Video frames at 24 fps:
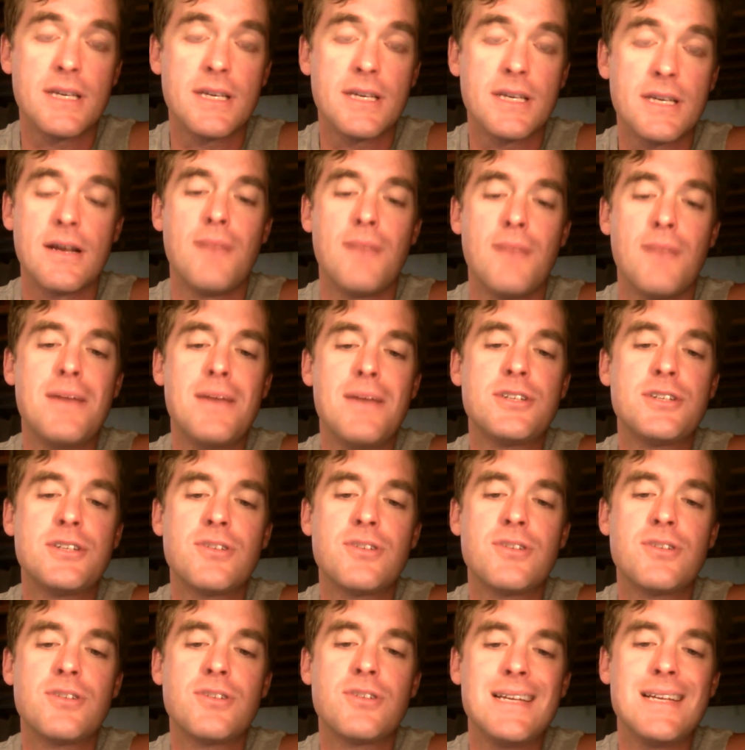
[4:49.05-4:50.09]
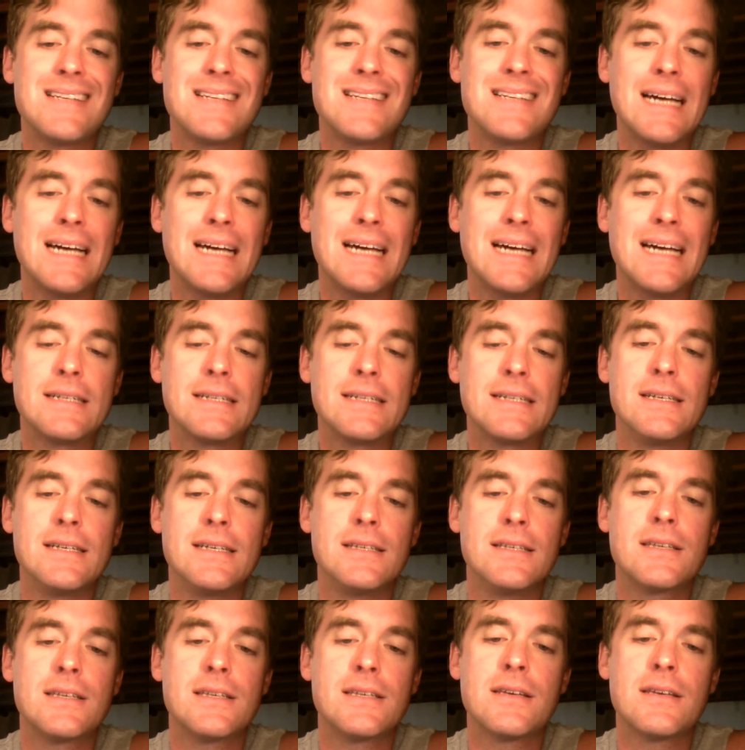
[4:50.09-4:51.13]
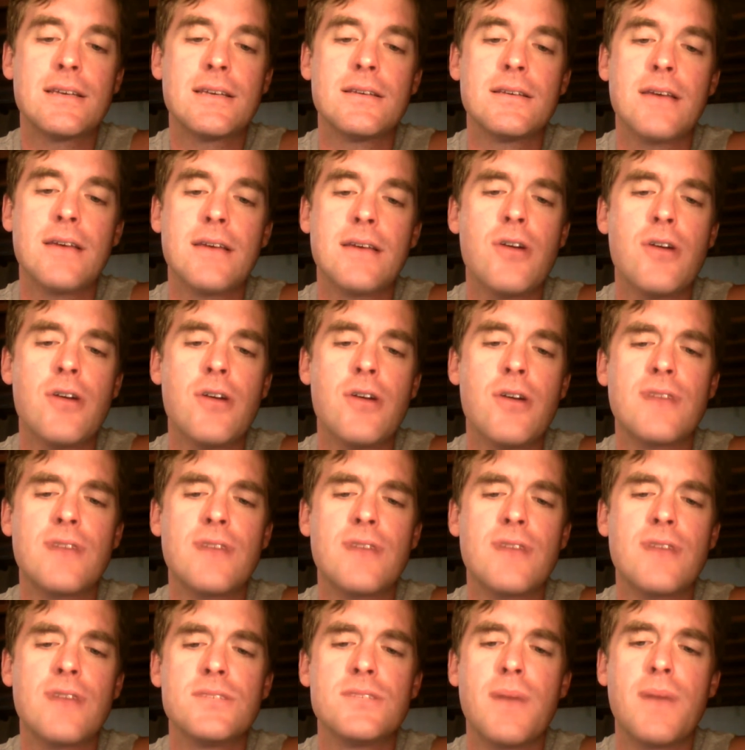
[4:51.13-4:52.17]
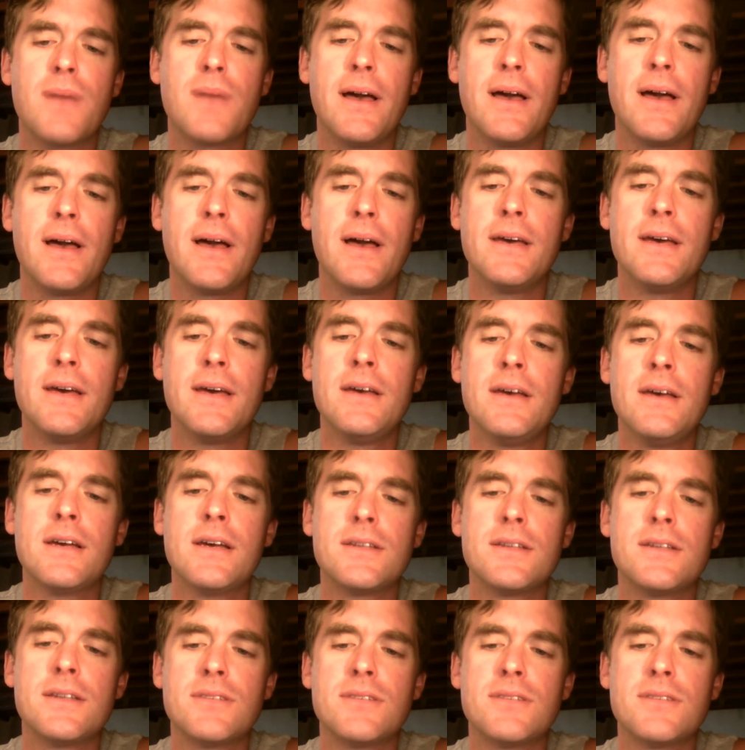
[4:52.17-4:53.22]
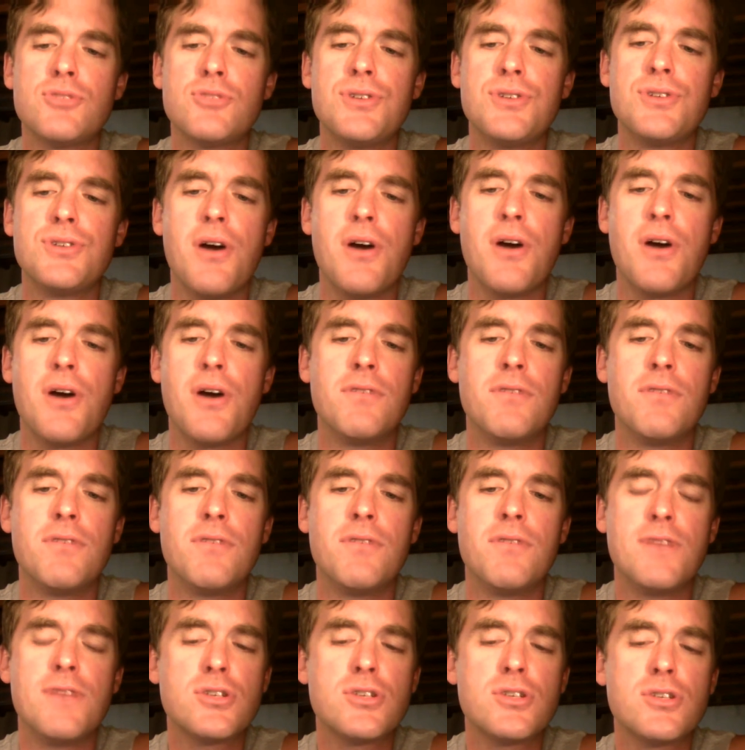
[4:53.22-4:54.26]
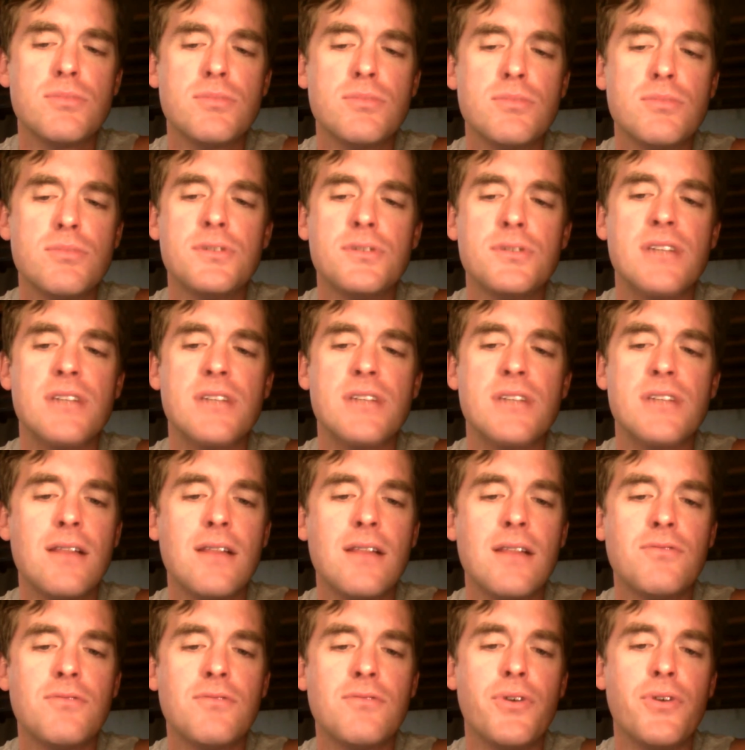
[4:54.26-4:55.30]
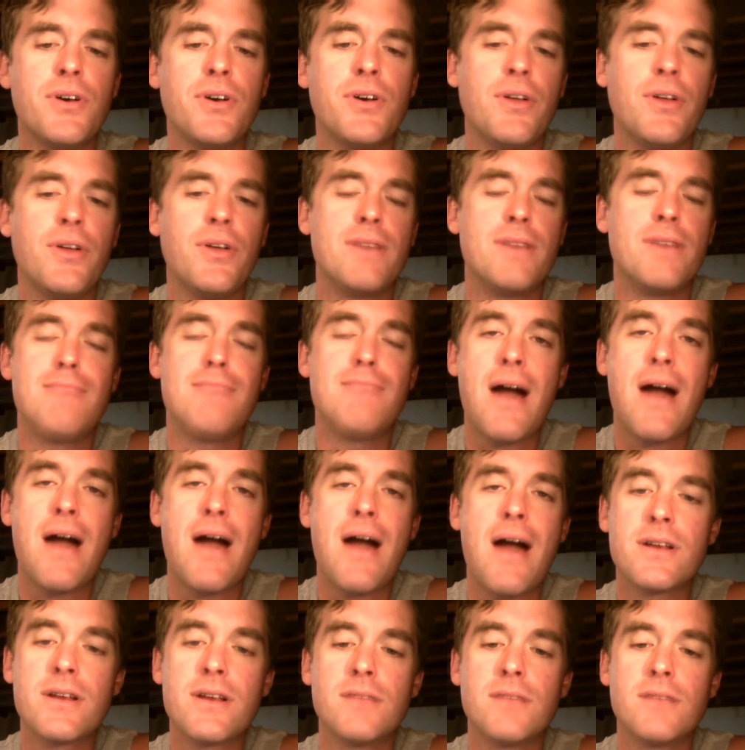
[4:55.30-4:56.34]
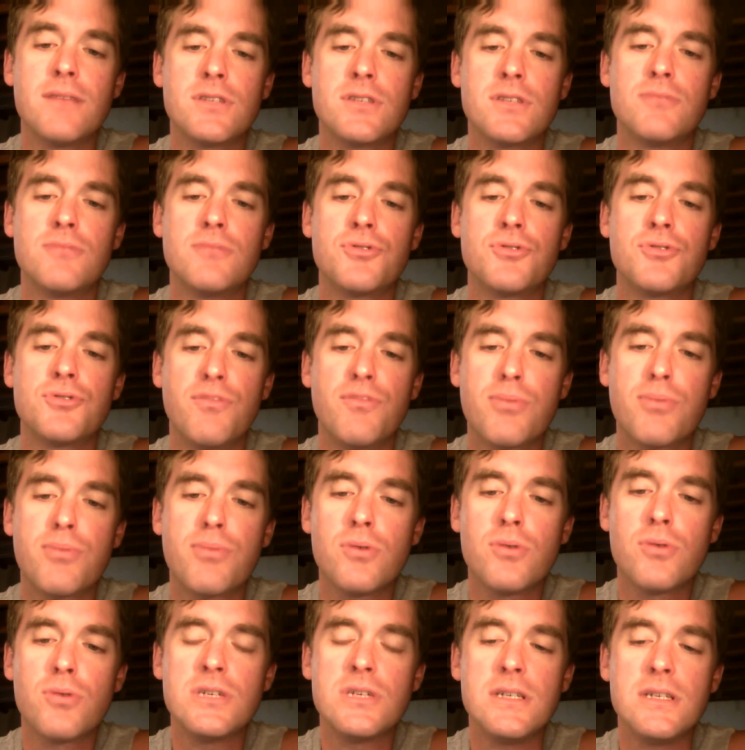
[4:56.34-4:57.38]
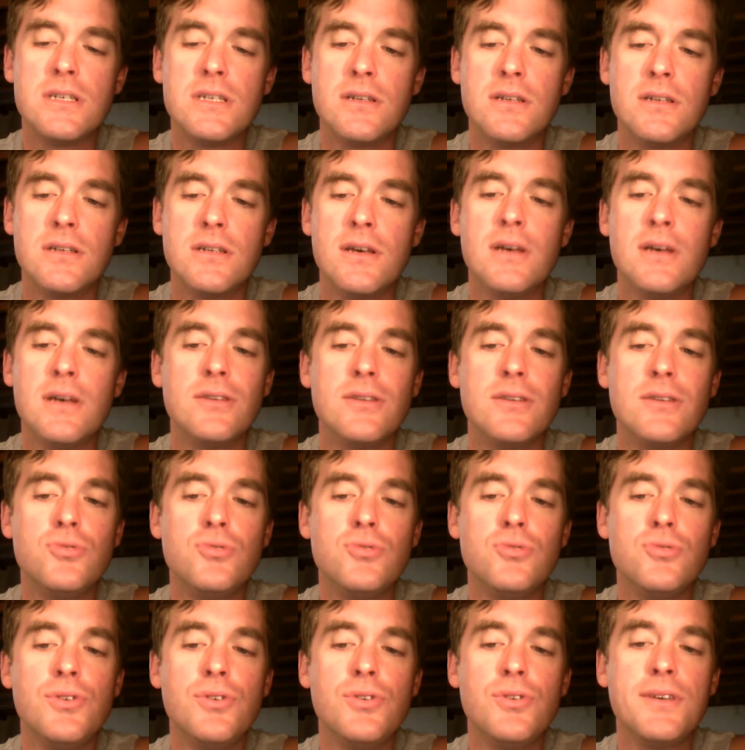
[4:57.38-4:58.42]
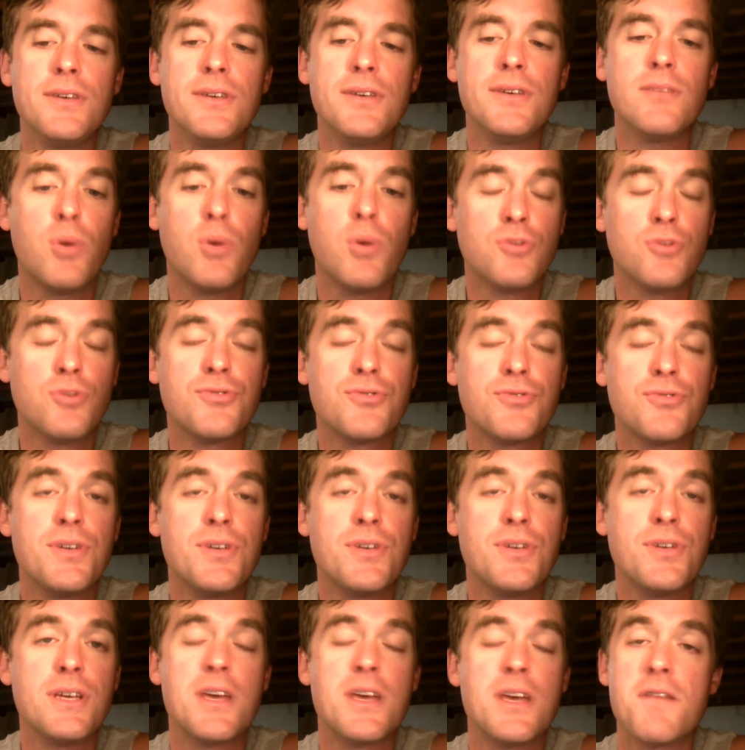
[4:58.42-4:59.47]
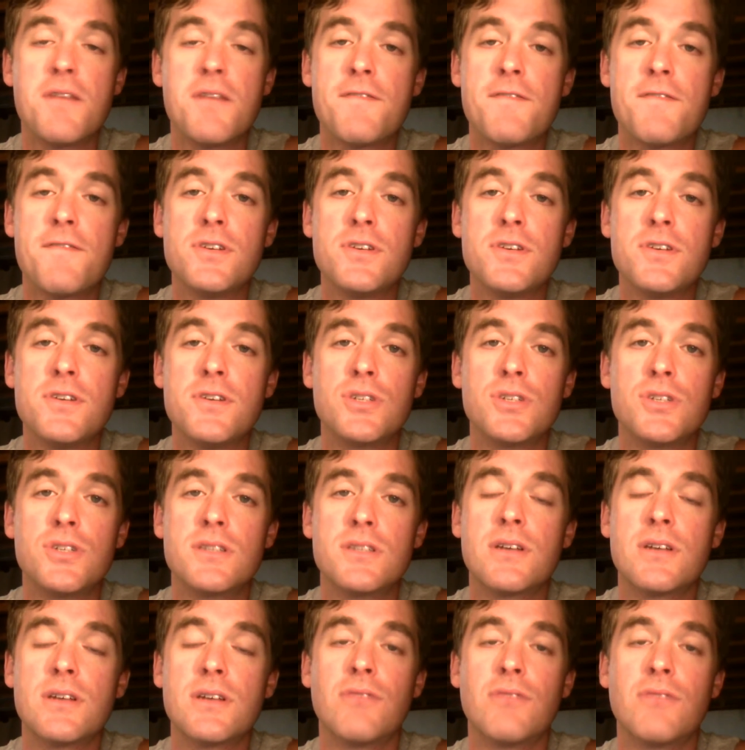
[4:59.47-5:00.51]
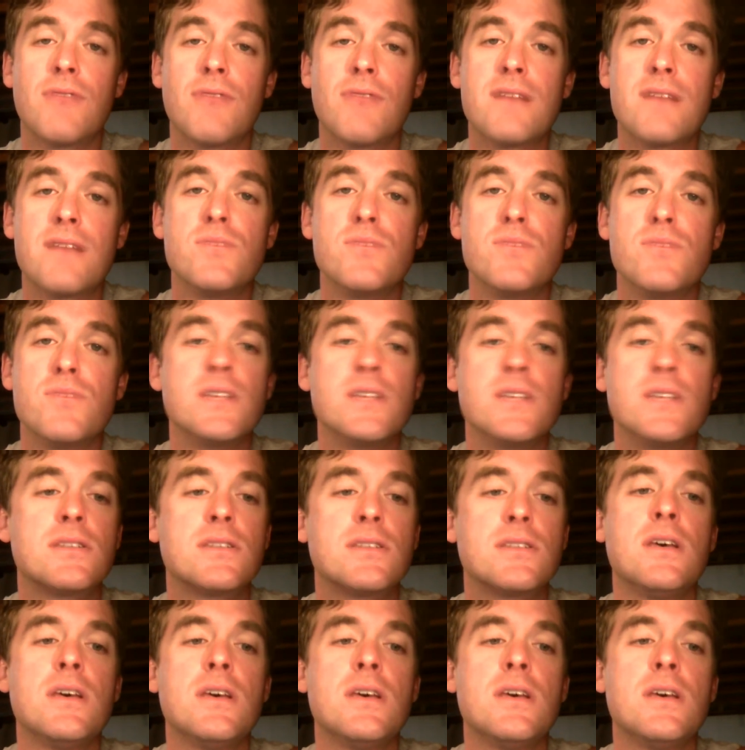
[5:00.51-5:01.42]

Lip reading: And a Mediterranean diet is characterized by consumption of vegetables and olive oil and moderate consumption of protein, usually poultry and fish instead of red meats.